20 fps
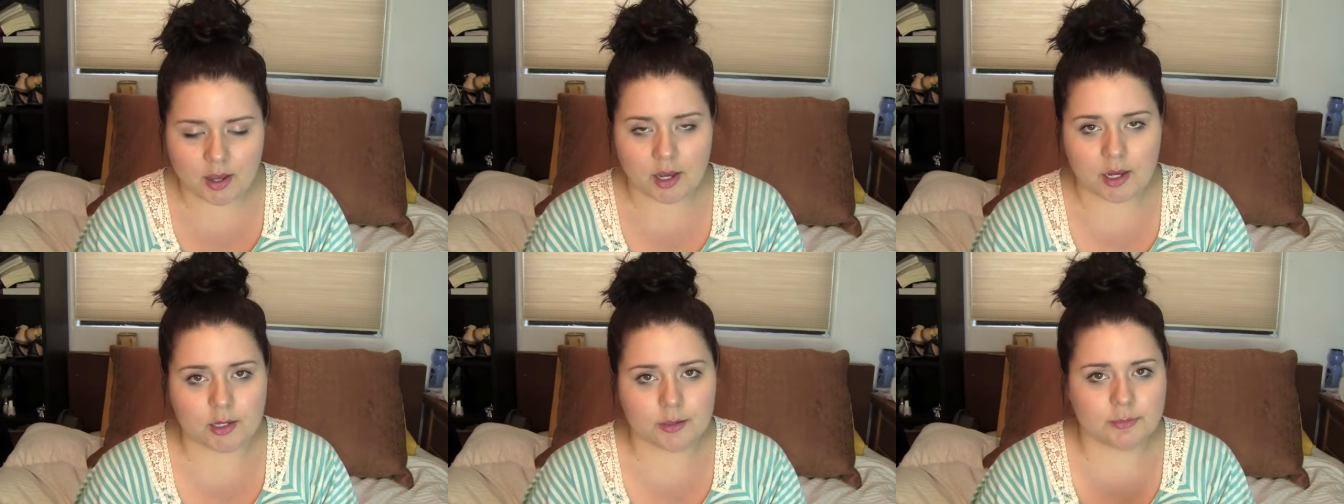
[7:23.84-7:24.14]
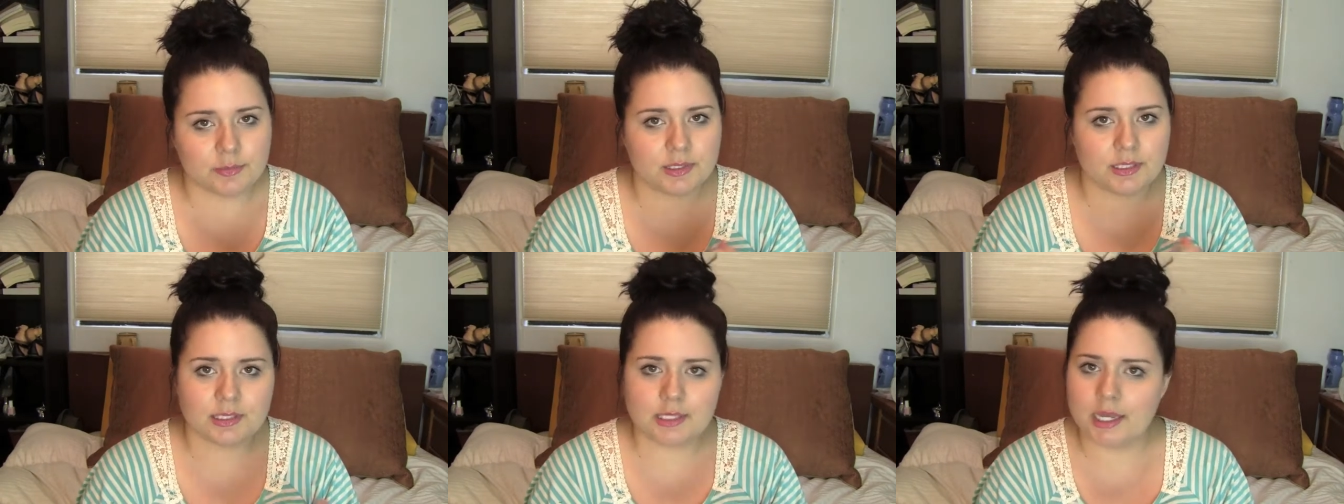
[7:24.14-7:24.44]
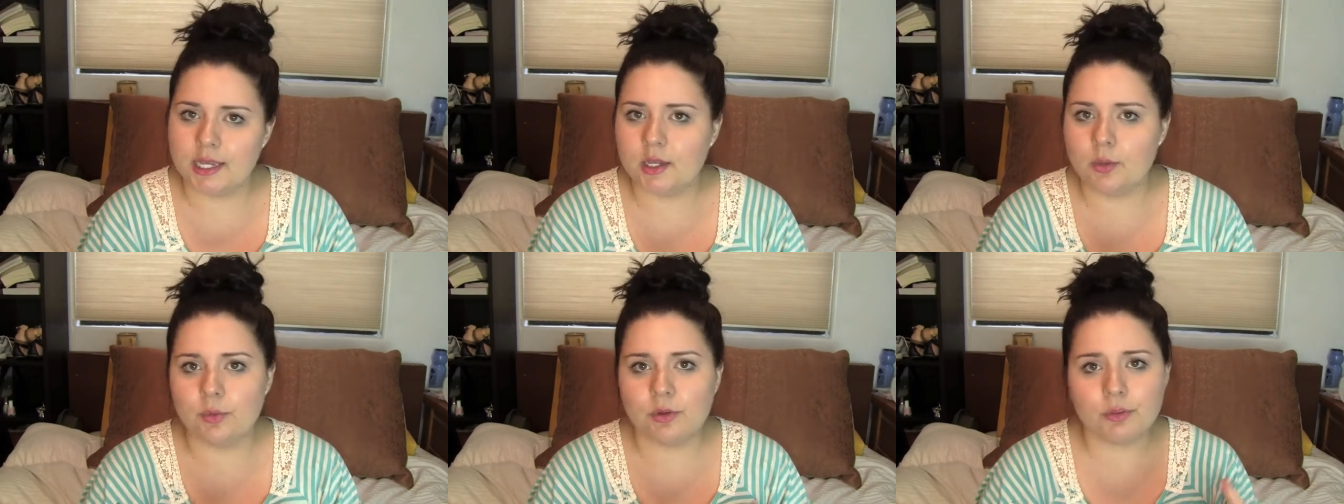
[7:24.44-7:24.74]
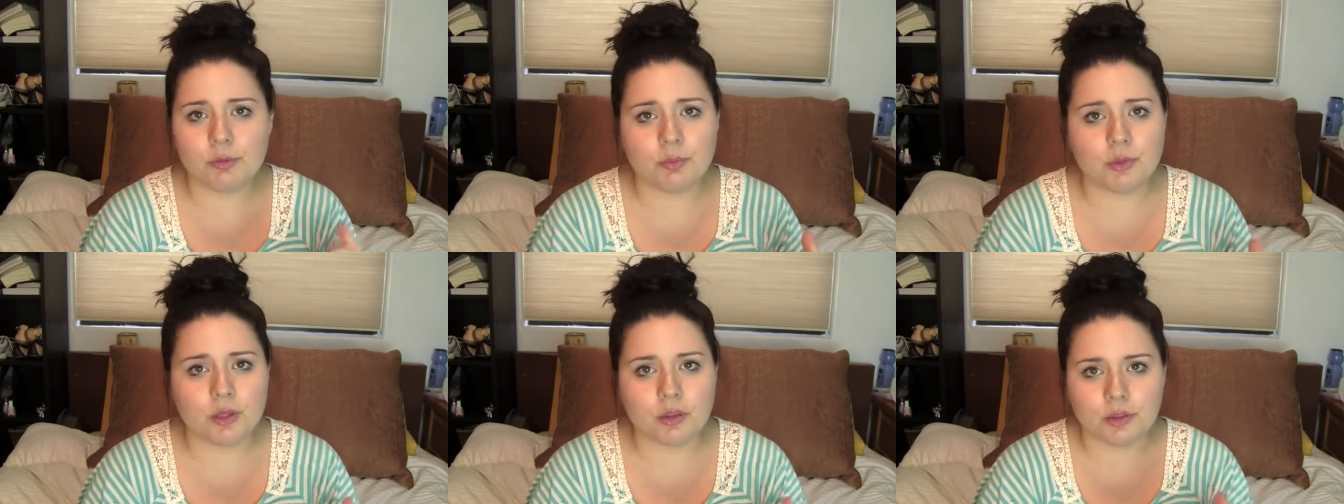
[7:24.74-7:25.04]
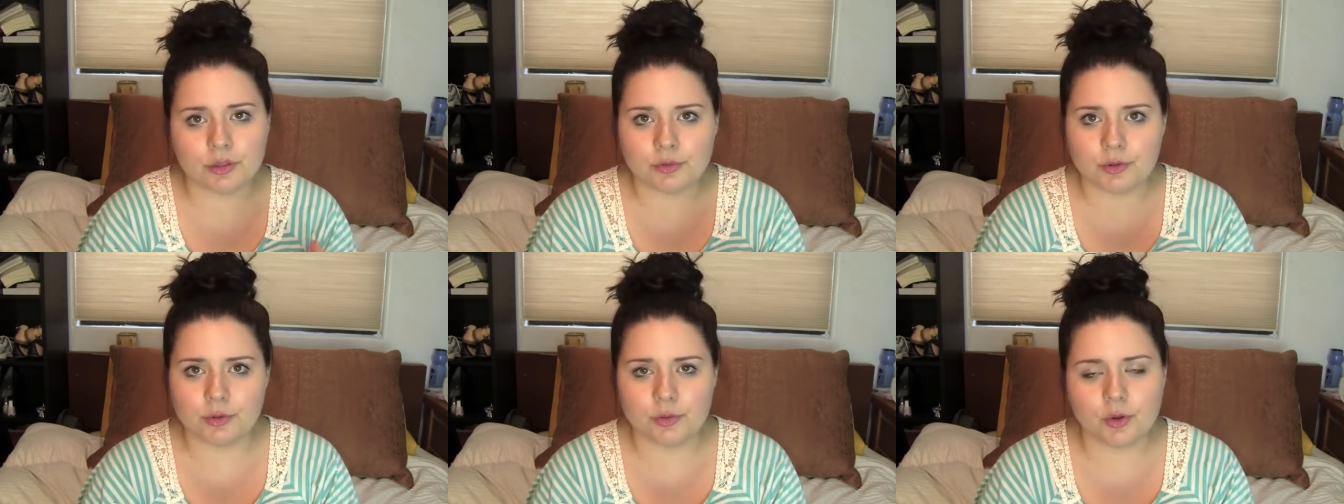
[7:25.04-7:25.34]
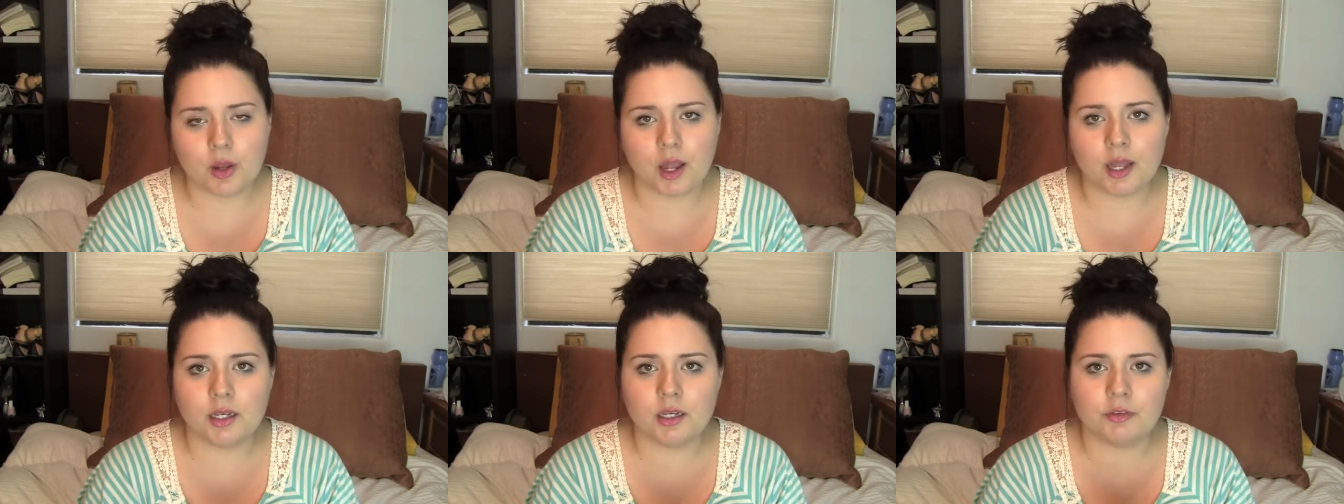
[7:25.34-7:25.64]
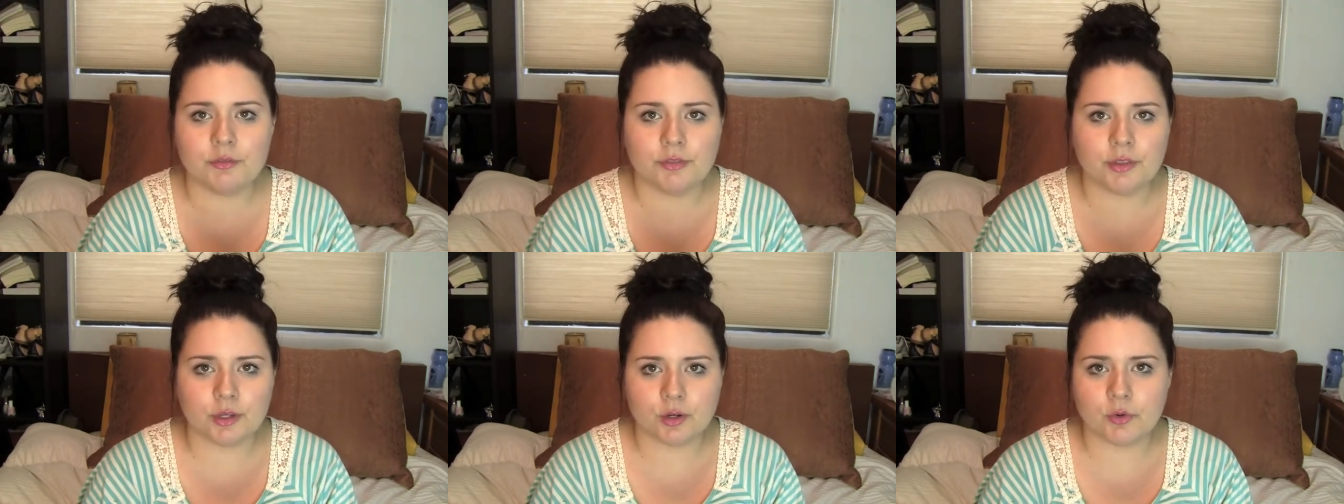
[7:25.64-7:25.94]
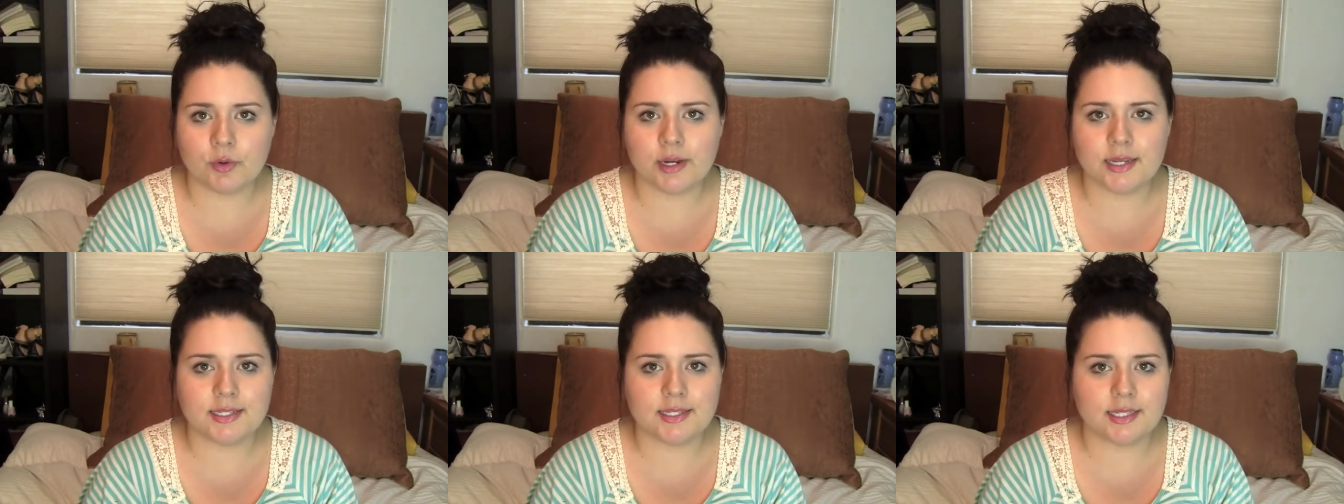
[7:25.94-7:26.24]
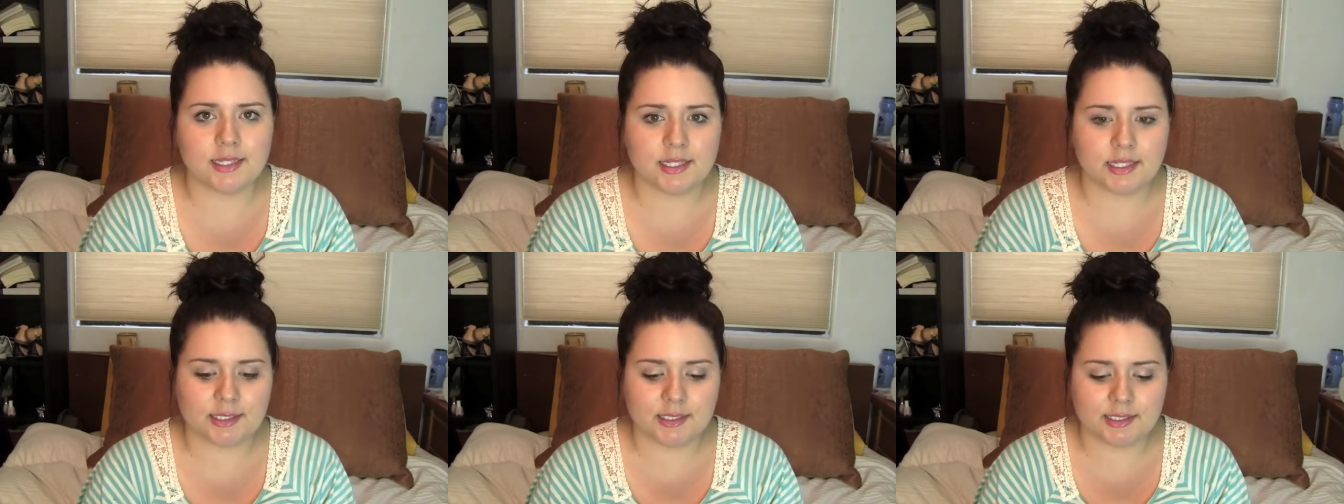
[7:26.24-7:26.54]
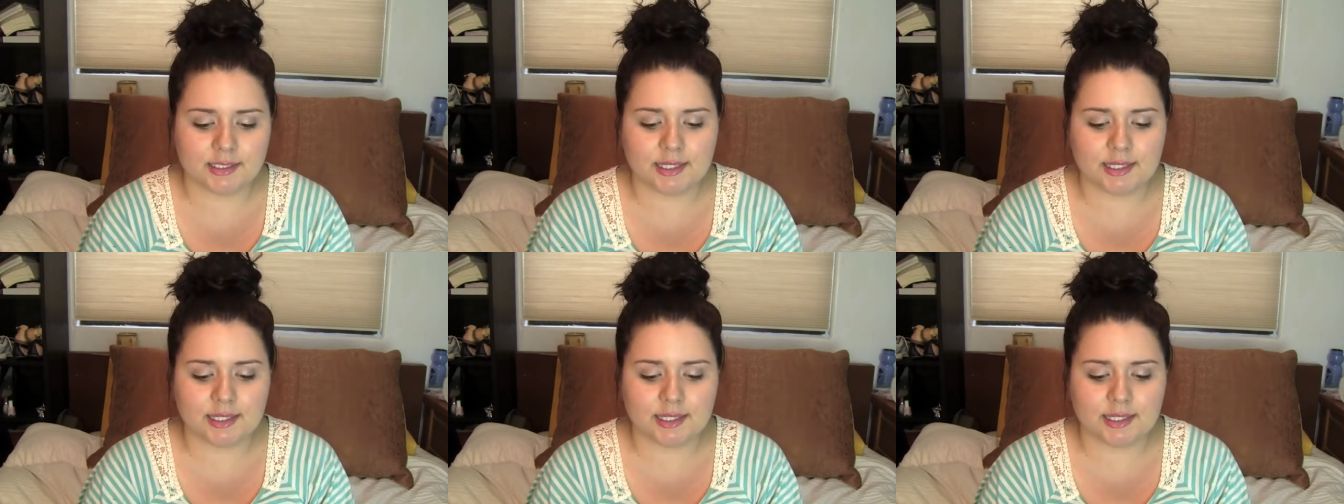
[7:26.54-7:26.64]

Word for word: um, staying with me through kind of the craziness